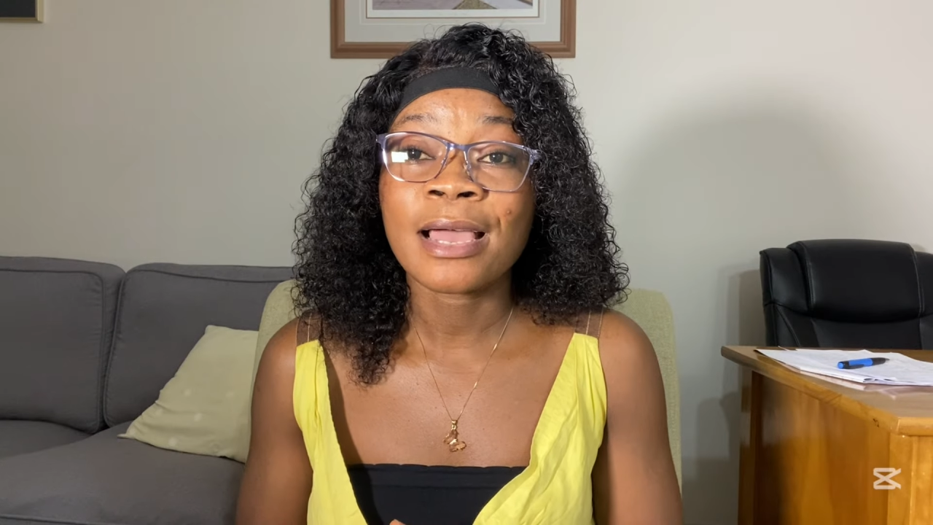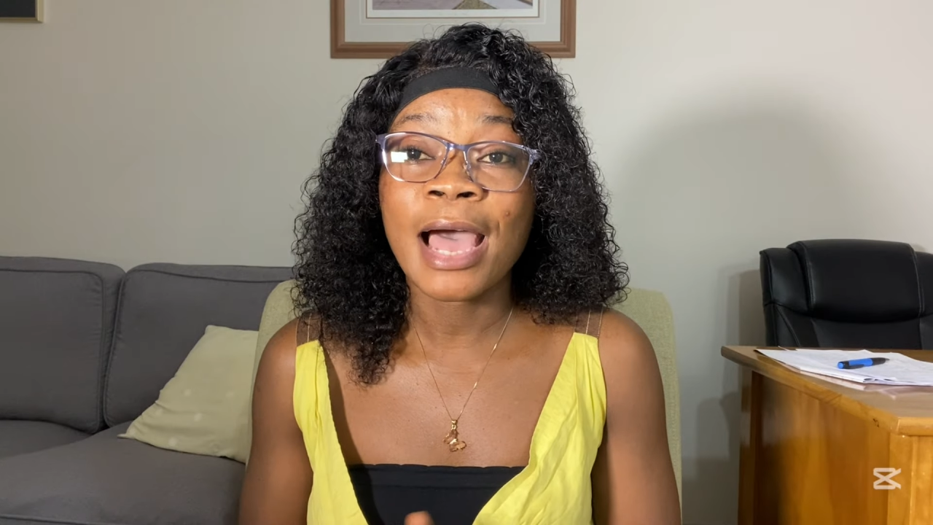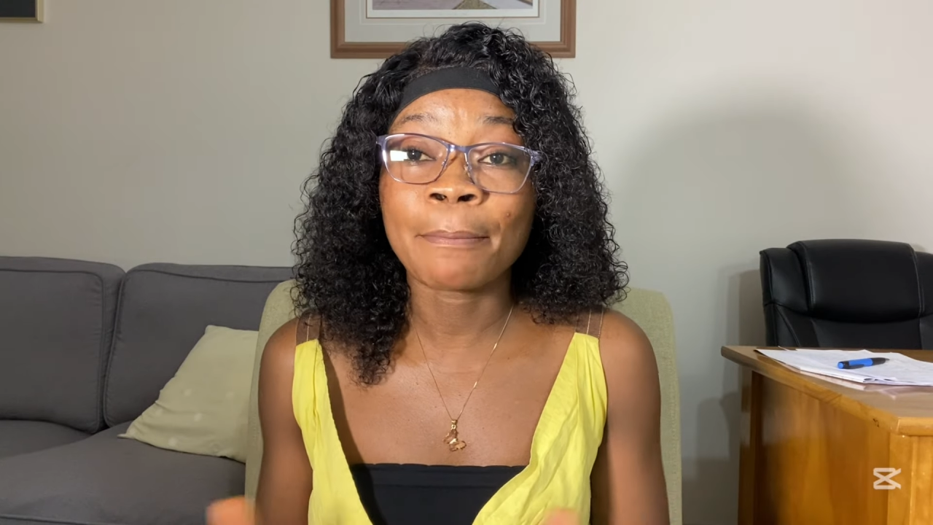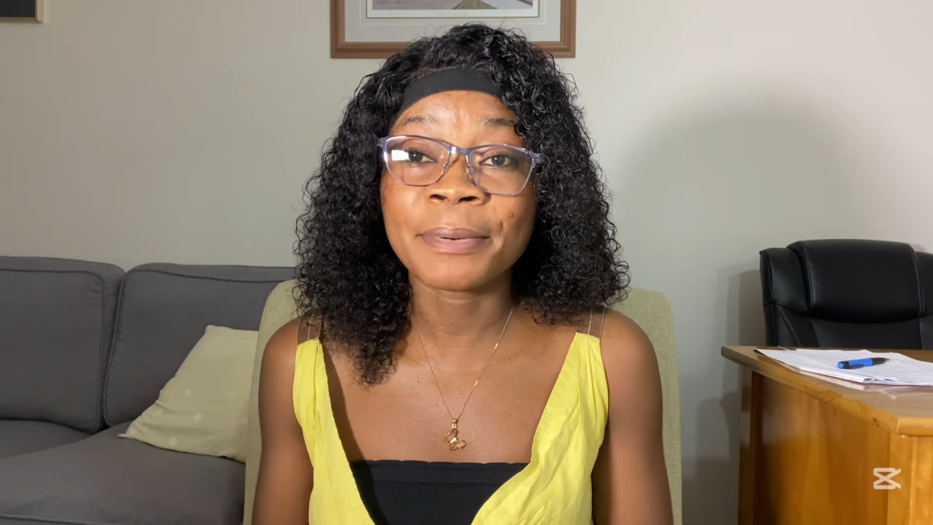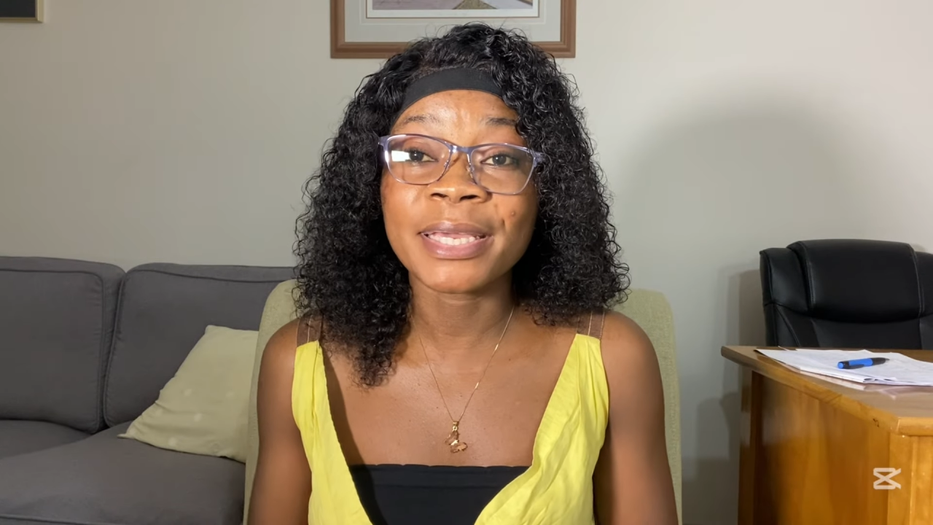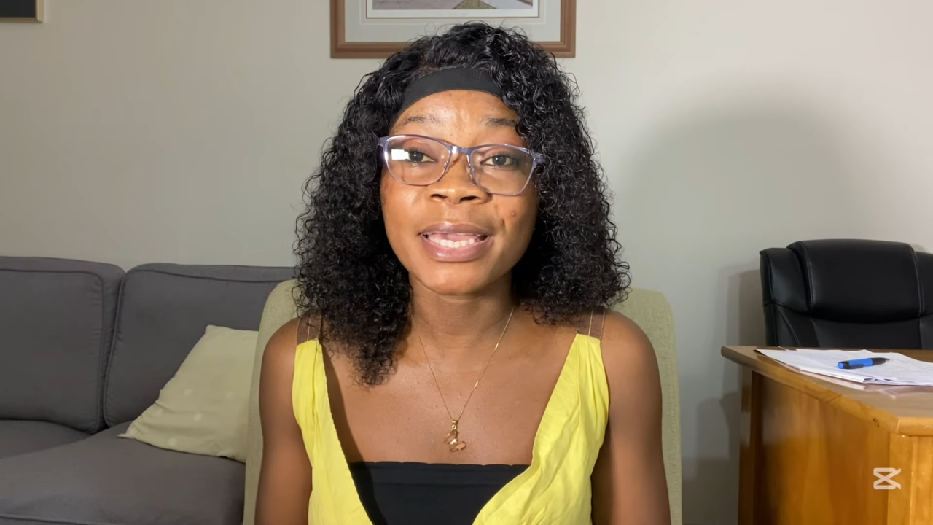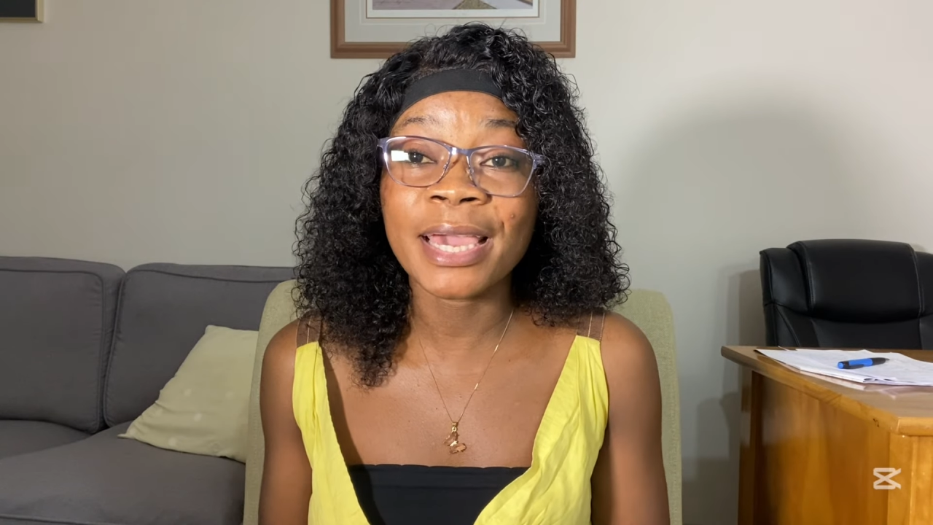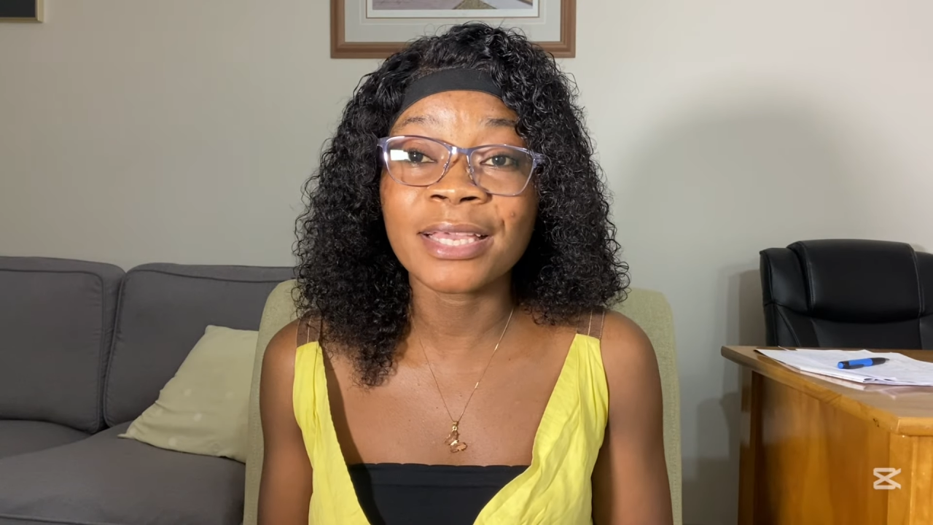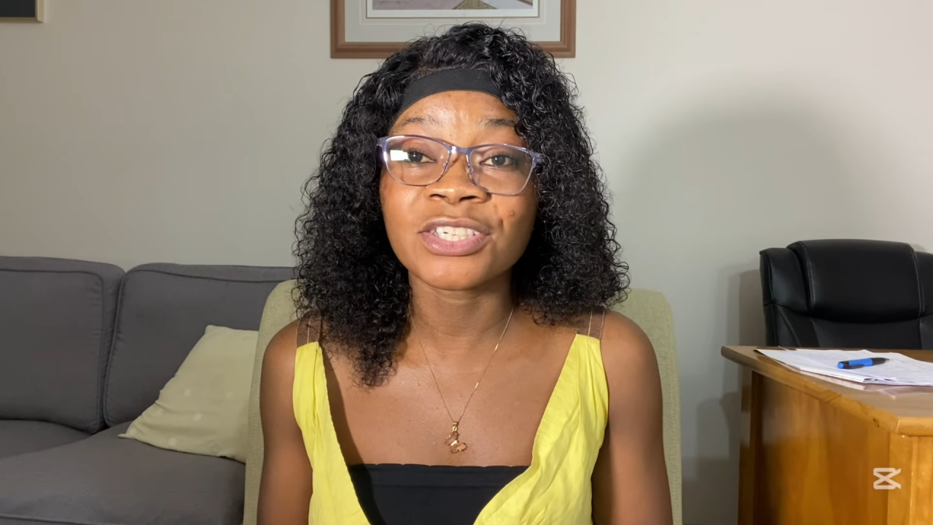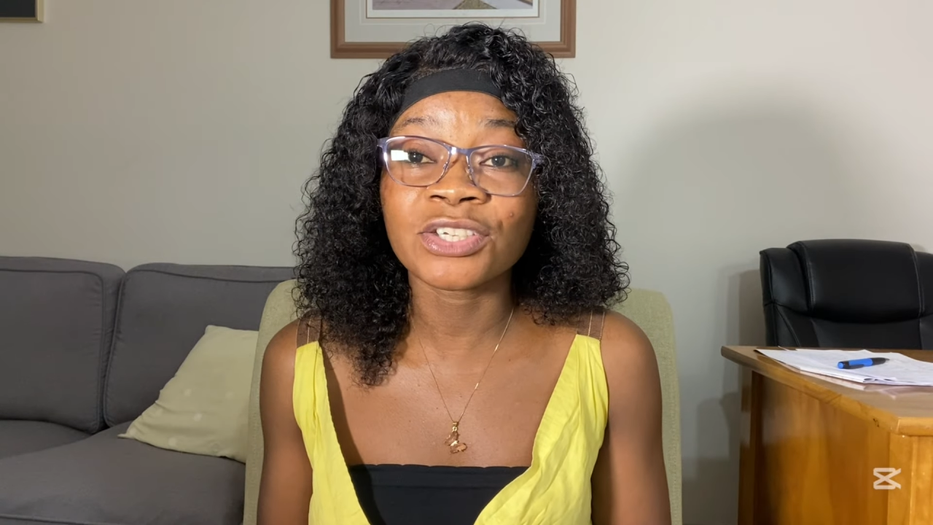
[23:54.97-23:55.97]

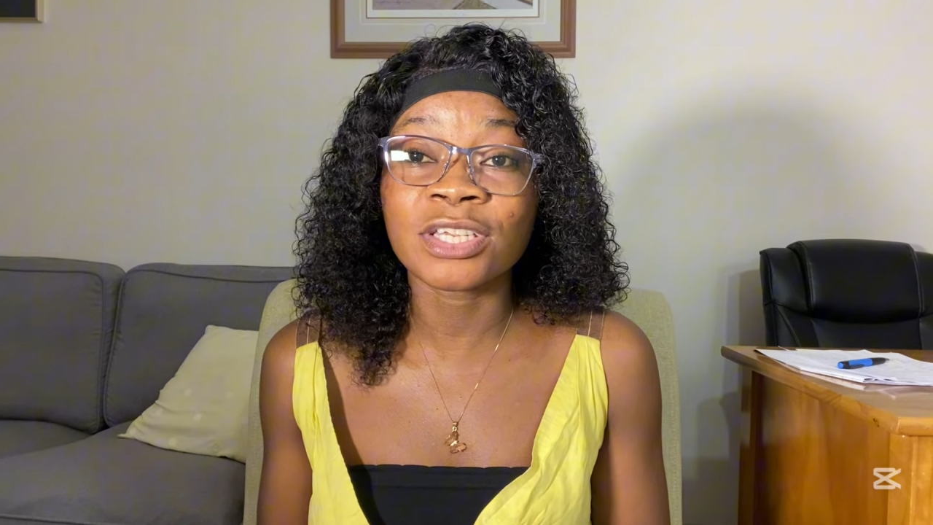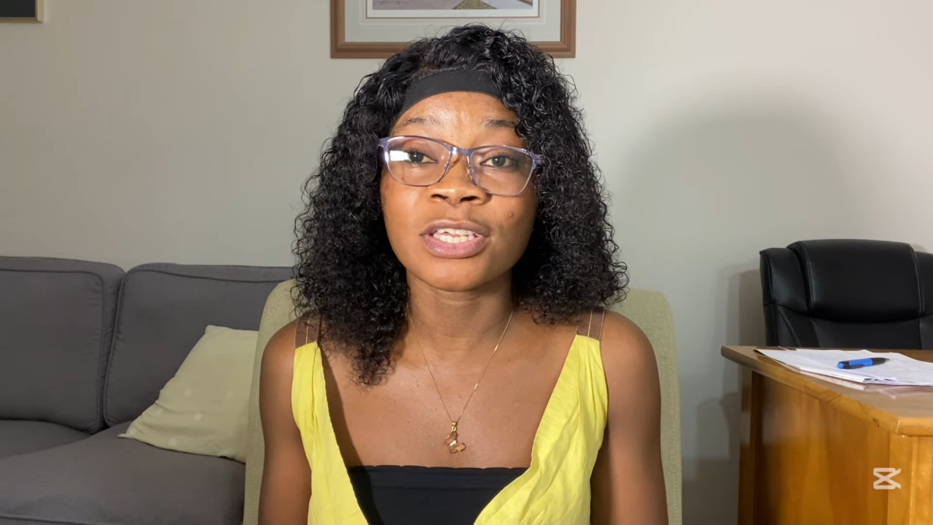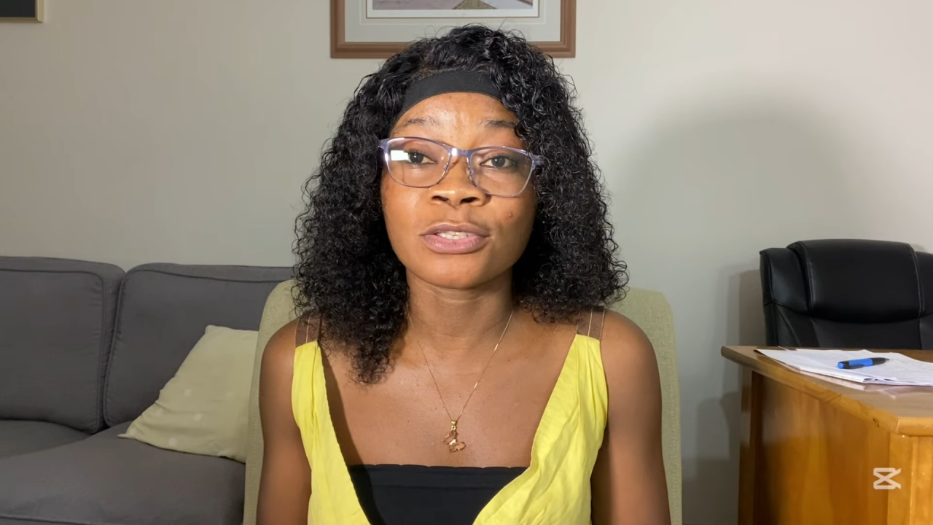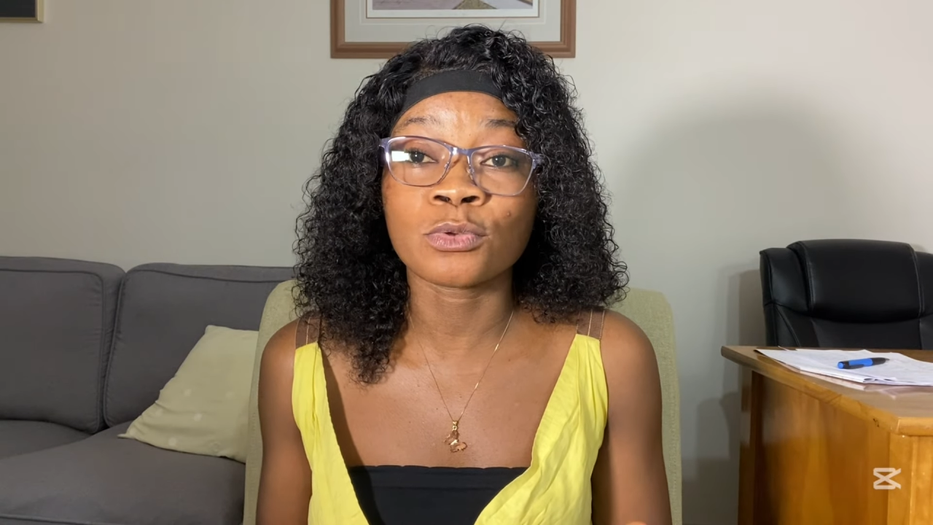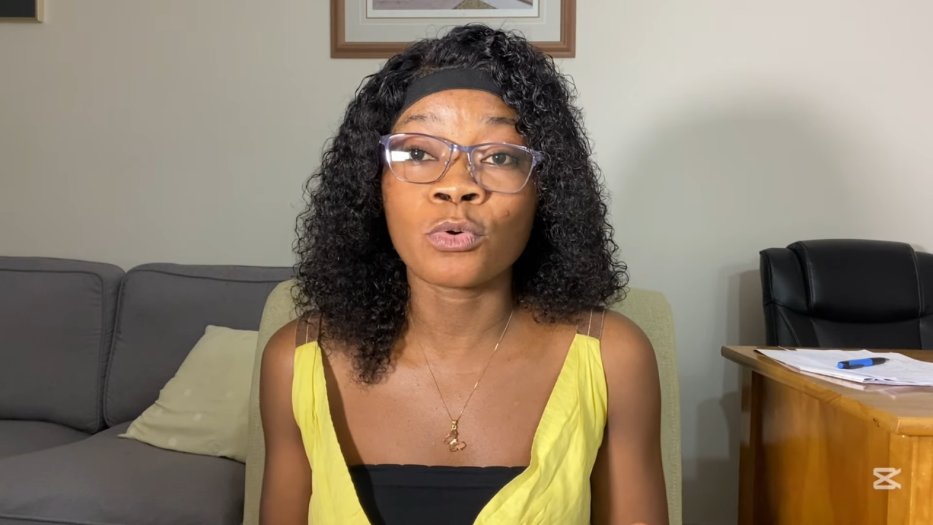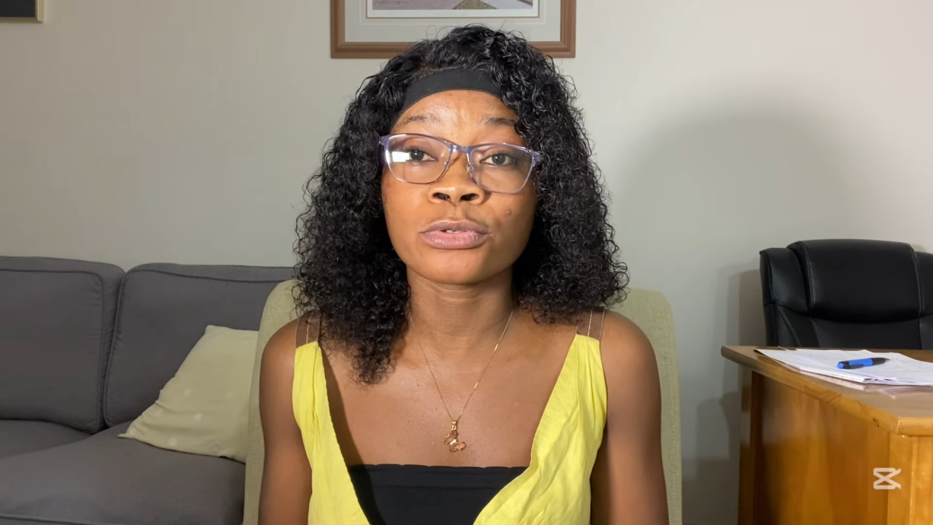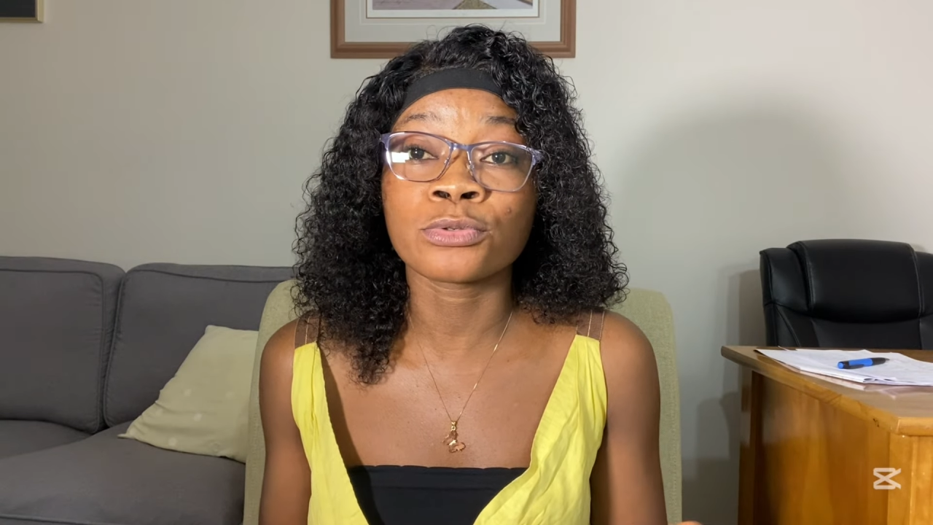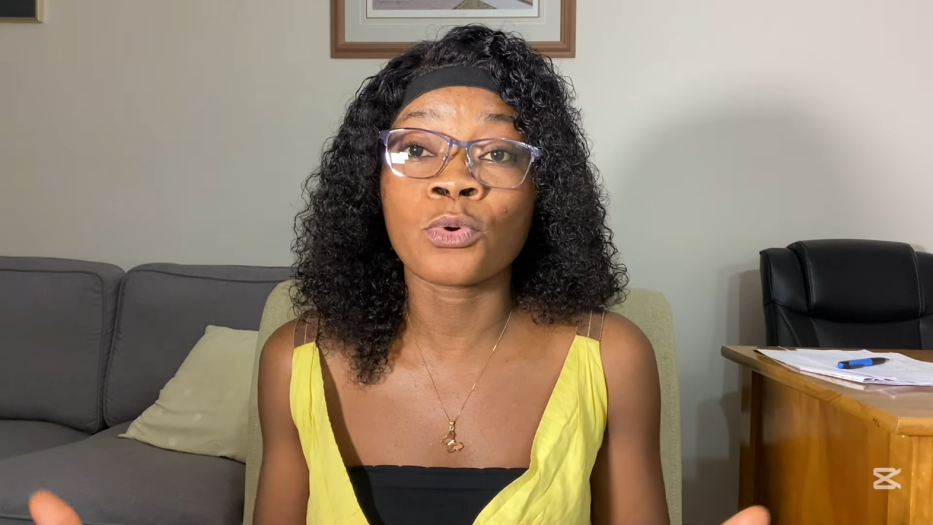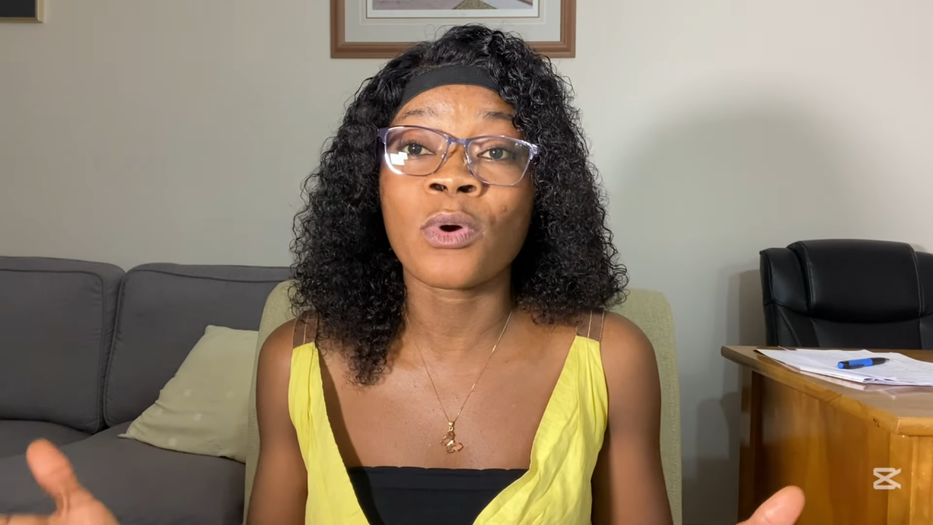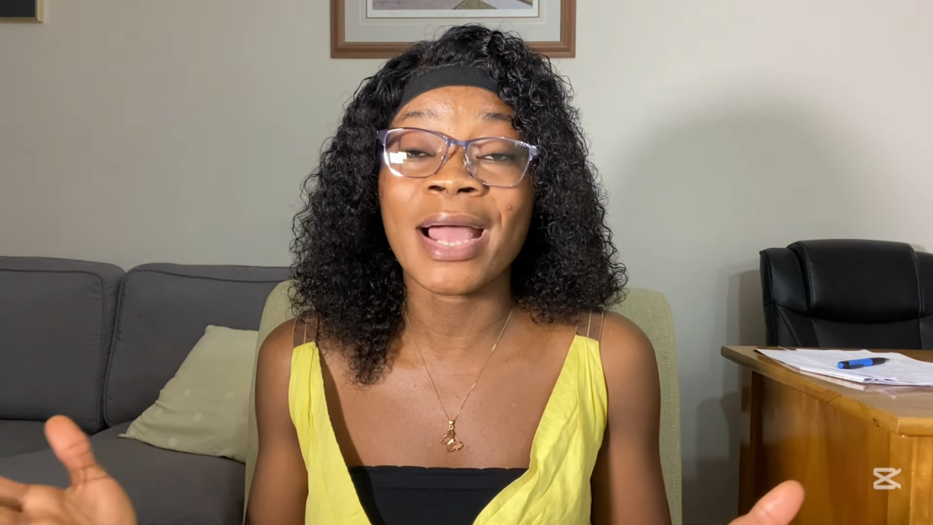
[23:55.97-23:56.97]
application is also